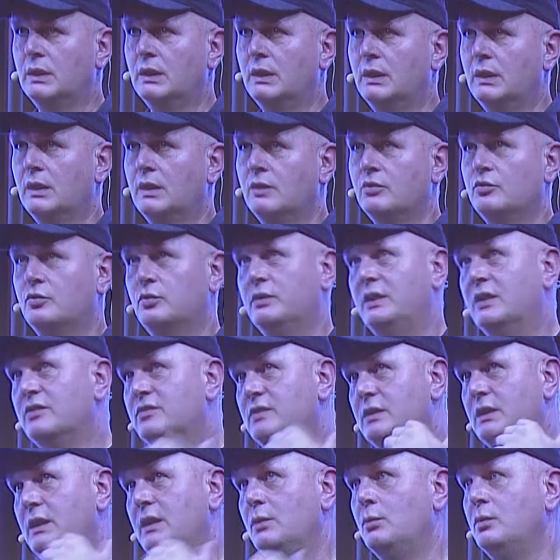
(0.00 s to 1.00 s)
So yesterday
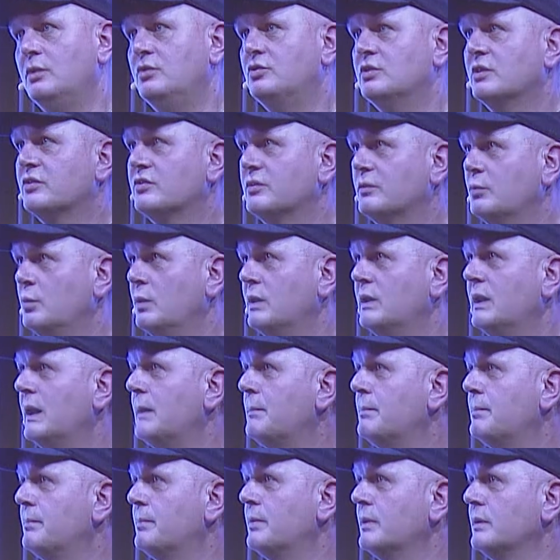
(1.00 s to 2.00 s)
we just went up
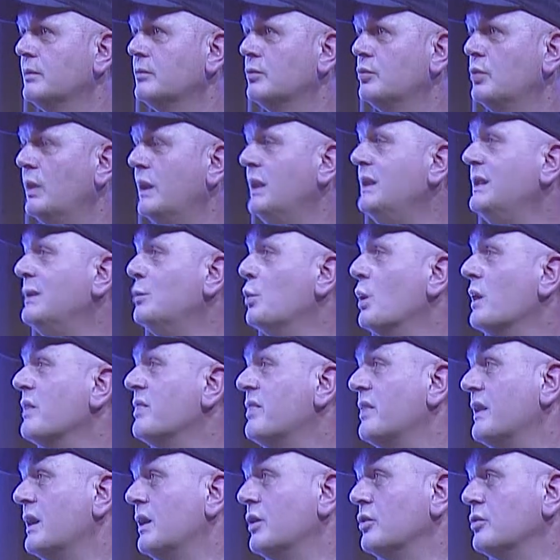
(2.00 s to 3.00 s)
to
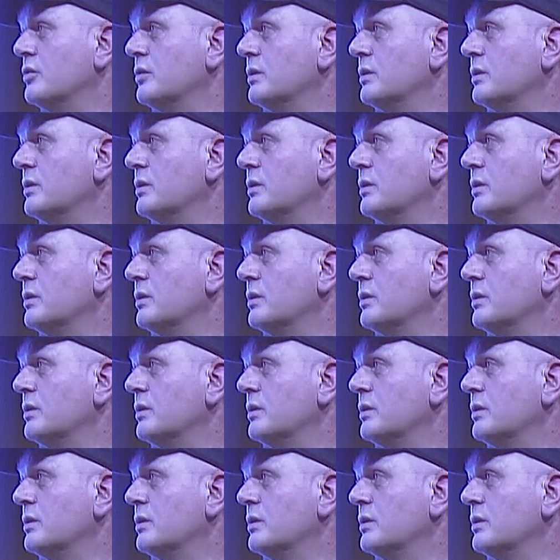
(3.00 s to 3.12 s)
81,000.